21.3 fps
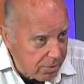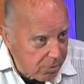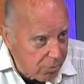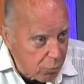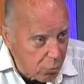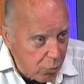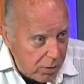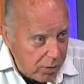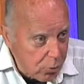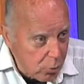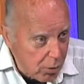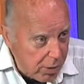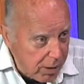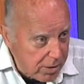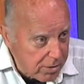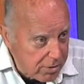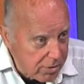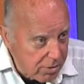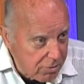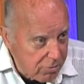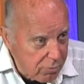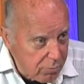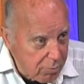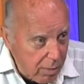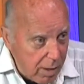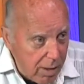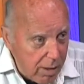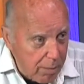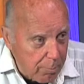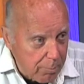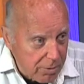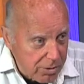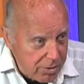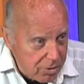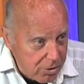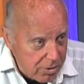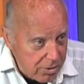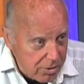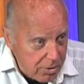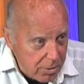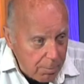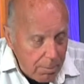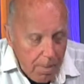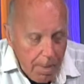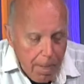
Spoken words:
radioactive material,